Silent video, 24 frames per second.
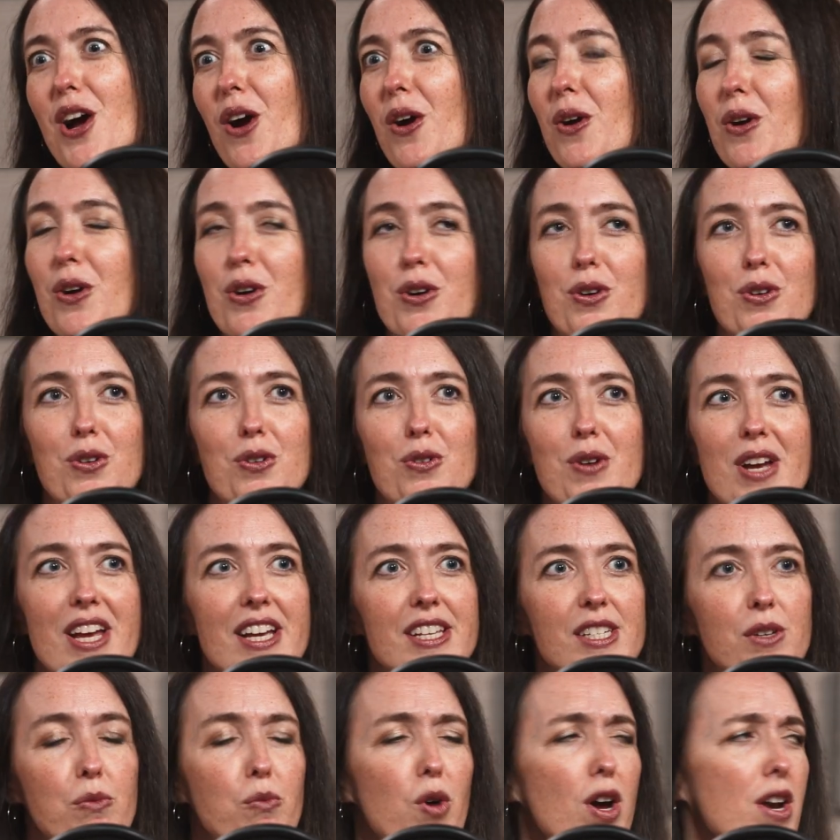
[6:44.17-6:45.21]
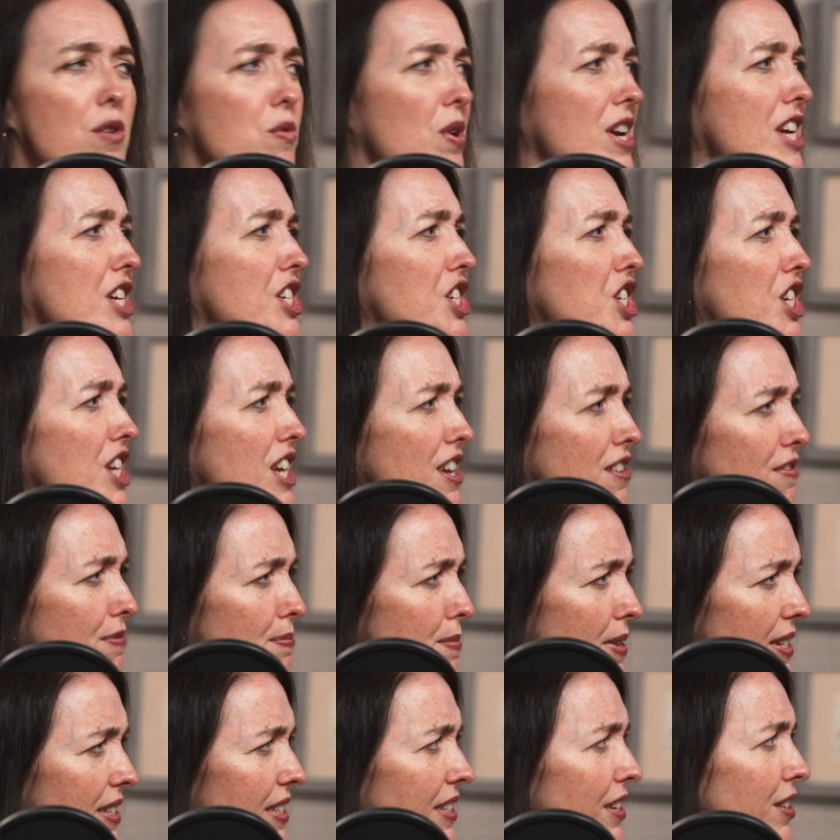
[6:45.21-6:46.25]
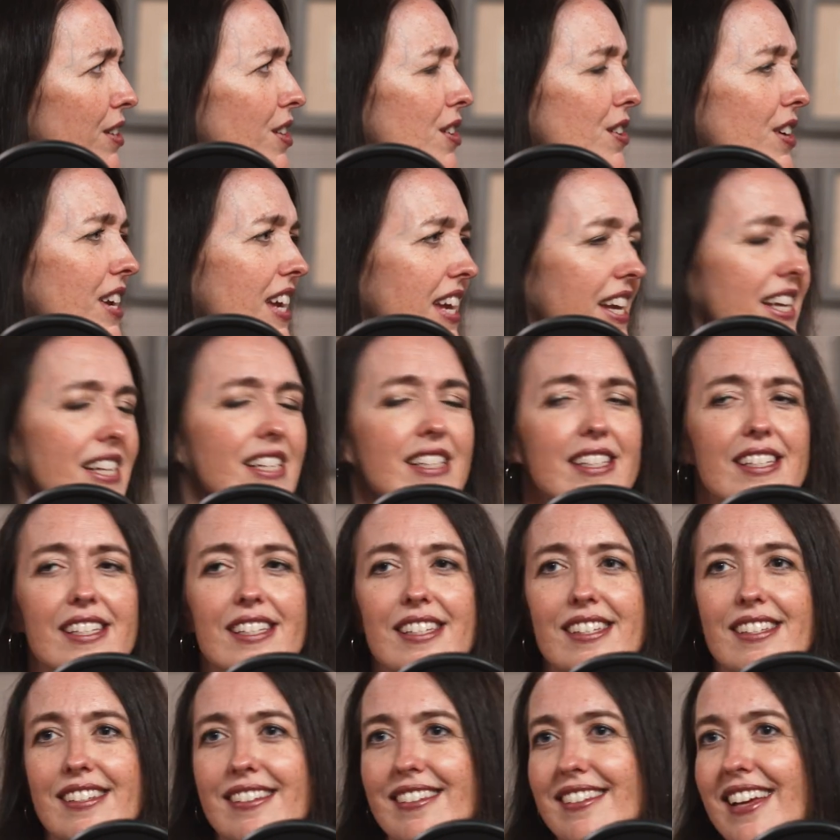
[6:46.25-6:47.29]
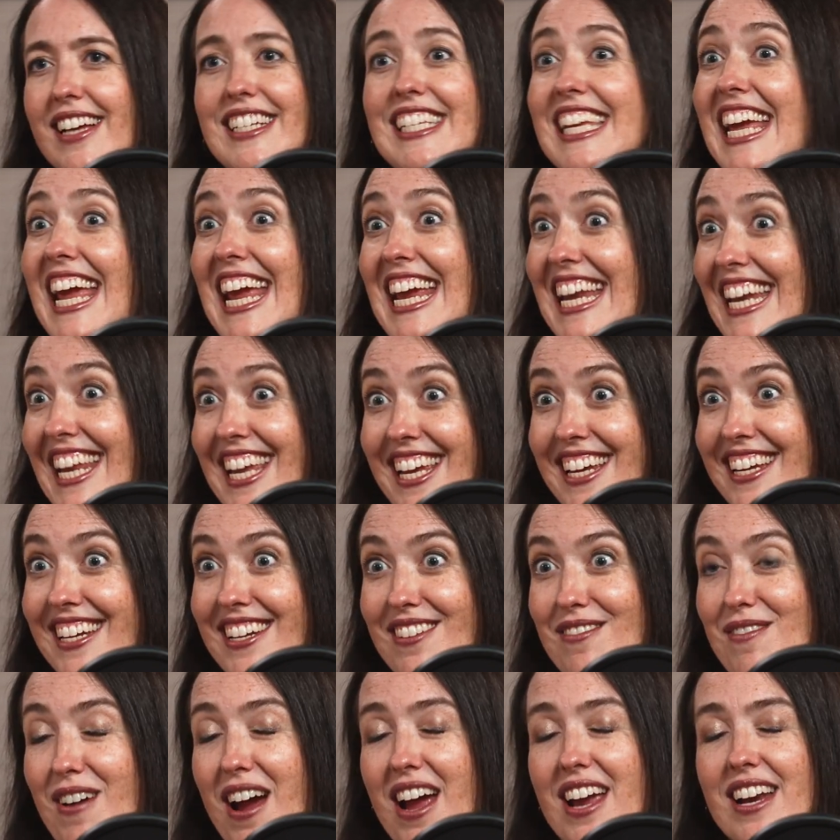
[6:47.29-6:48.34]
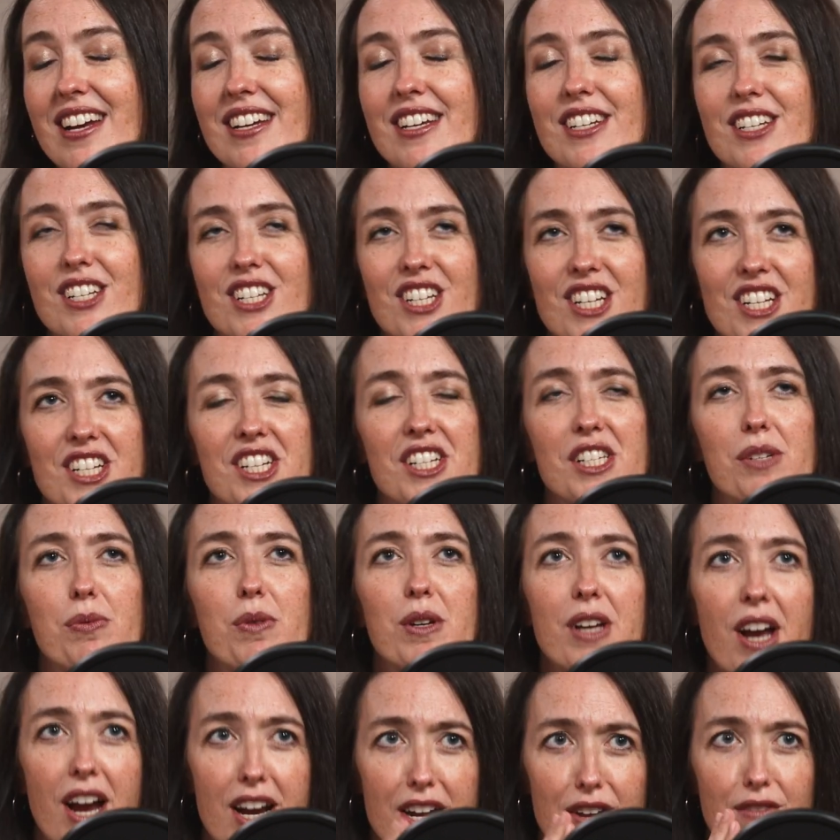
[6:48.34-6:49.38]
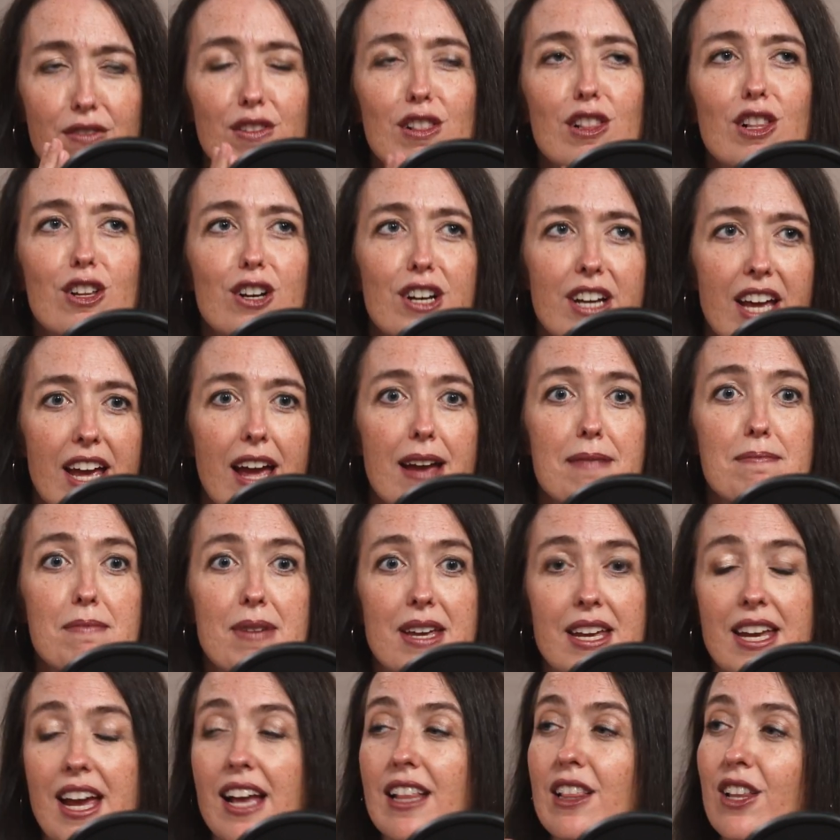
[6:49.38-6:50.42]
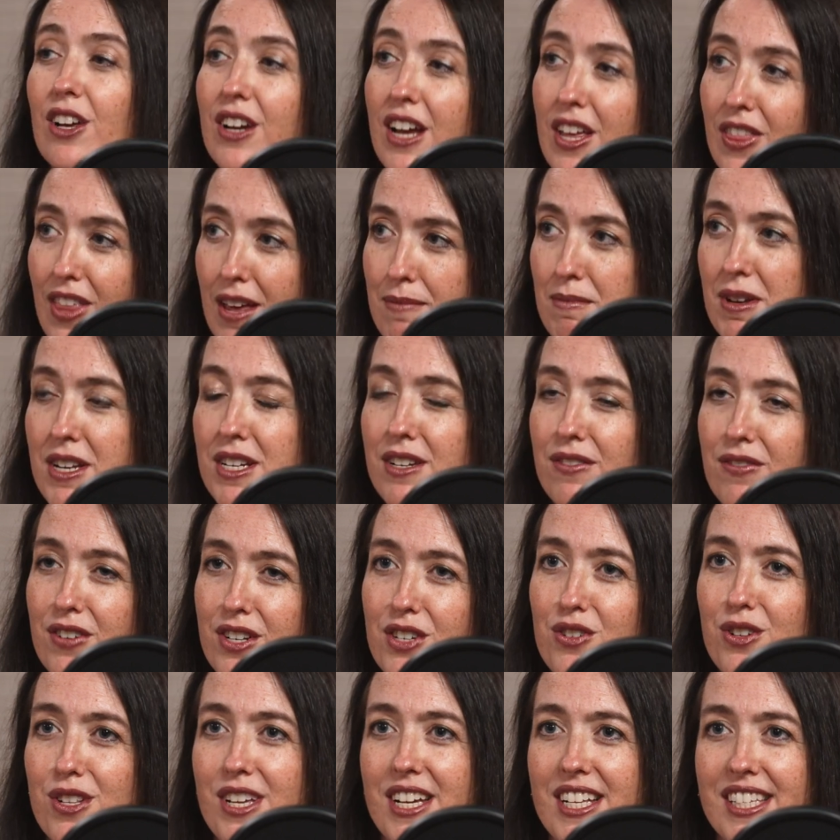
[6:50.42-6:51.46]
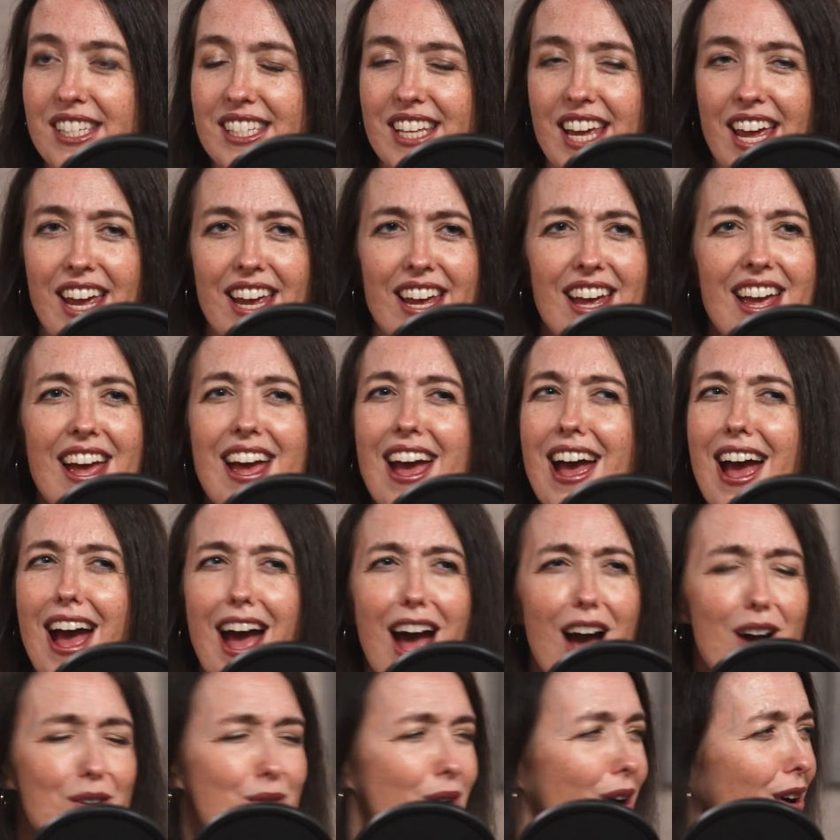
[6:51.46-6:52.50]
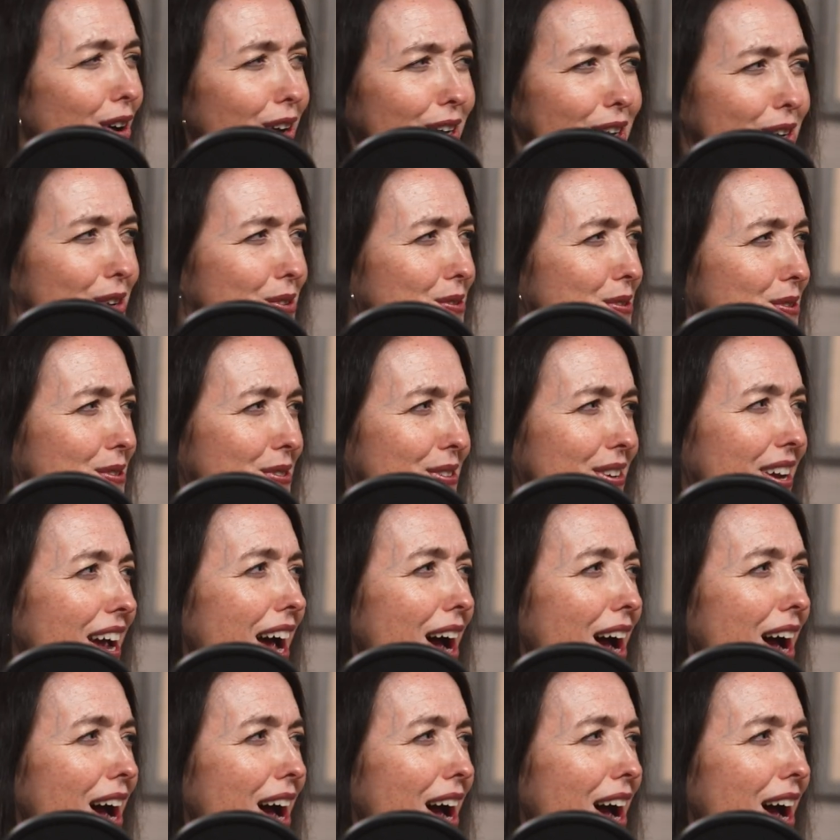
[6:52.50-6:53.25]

Or what achievements are your kids attaining, right? She just would kind of look at me and look at them individually and say, how are you?